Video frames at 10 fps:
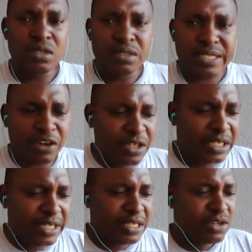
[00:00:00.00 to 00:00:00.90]

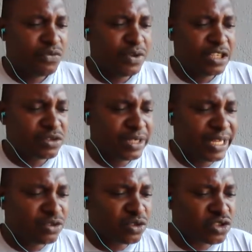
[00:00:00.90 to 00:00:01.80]
Secondly, we need to
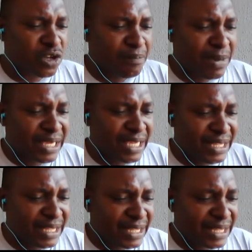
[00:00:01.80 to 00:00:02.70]
learn to stop
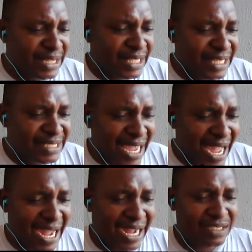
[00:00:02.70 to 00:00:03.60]
making it
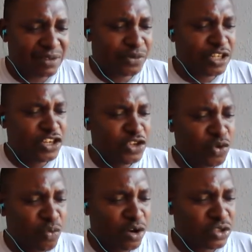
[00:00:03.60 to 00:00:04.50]
hard for the new
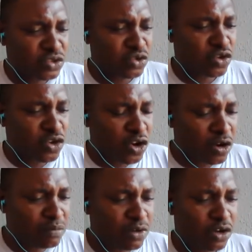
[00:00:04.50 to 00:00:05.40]
ones to
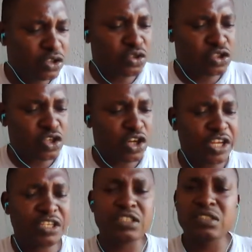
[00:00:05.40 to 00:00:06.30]
come or to
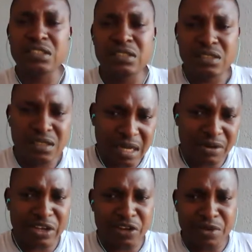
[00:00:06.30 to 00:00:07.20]
join
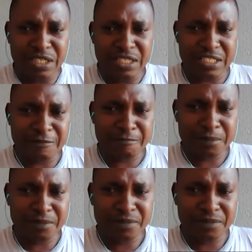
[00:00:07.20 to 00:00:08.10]
our community.
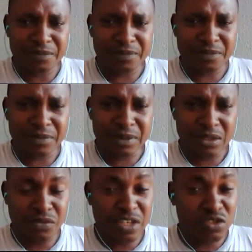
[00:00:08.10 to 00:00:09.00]

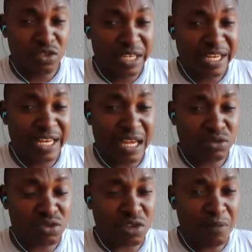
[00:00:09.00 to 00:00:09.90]
We need to learn how
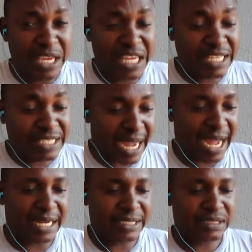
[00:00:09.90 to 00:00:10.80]
to stop making it
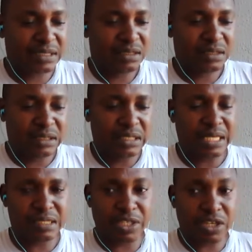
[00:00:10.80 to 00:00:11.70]
hard.
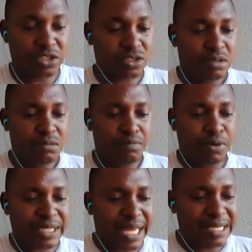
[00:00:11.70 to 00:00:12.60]
Yes, because
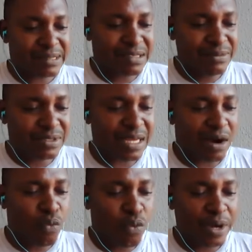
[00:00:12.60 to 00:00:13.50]
both extremes
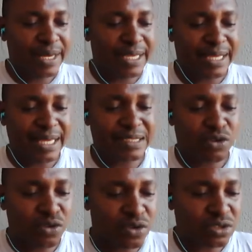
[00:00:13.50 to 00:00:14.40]
are working against
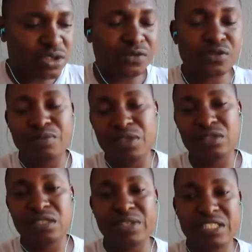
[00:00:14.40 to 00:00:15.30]
the growth of
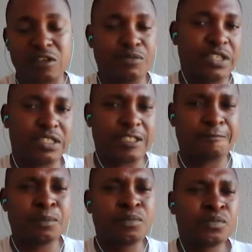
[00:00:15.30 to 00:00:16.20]
TBC community,
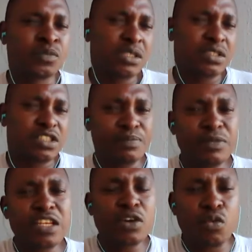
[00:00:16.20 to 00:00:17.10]

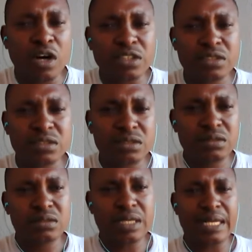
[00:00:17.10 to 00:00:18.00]
cheapening the words
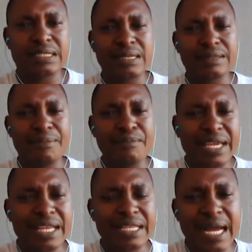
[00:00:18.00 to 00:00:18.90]
and at the same time
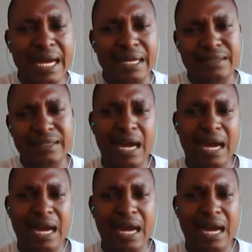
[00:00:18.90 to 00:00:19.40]
making it hard.